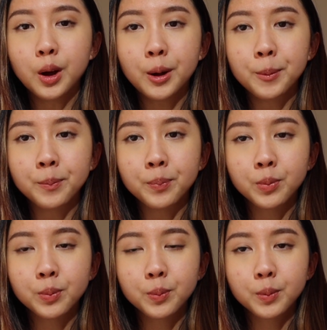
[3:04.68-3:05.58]

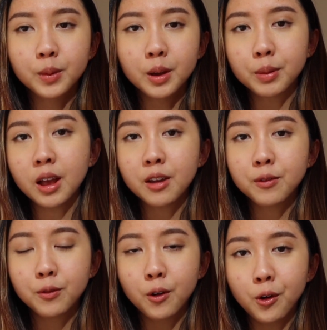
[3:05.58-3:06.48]

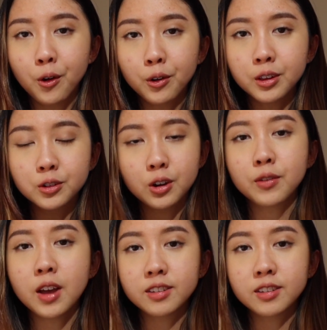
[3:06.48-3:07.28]
apply for the travel